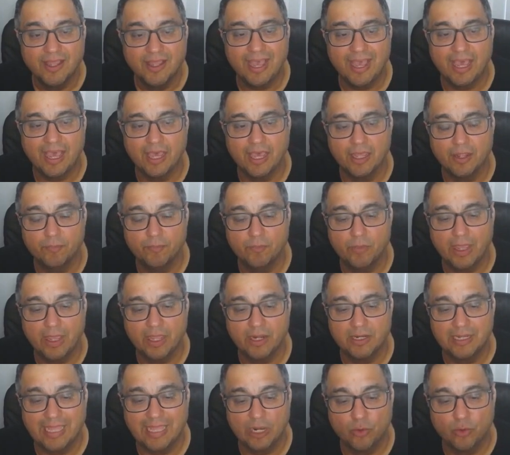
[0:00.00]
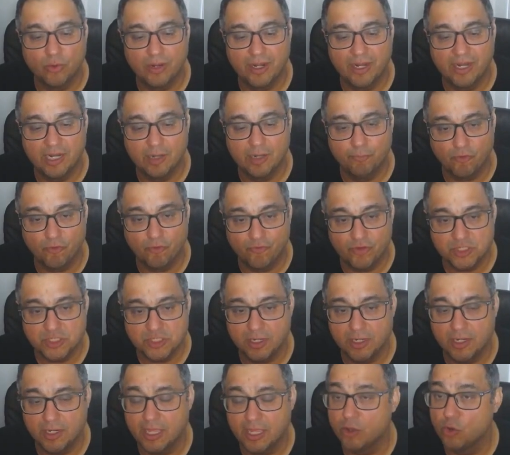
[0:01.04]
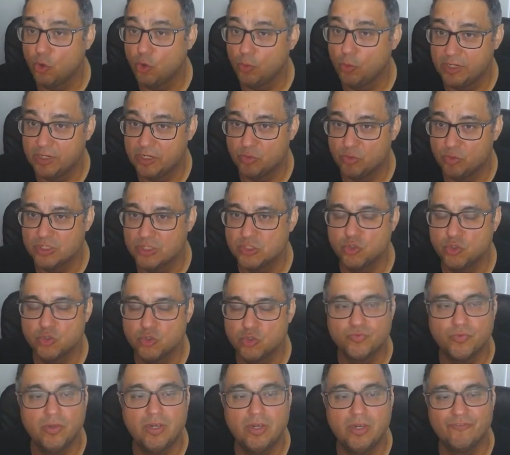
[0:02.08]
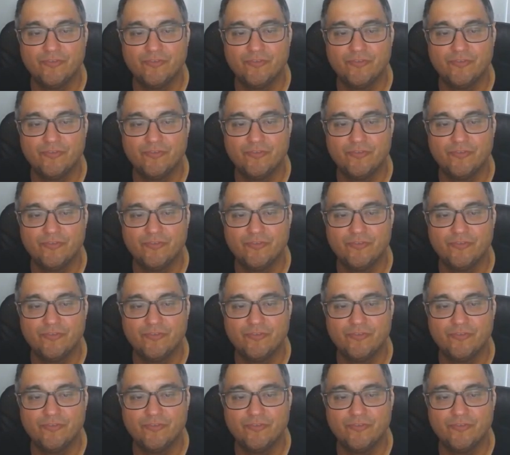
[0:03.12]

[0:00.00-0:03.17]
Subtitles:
and calculate it professionally. I hope it was useful.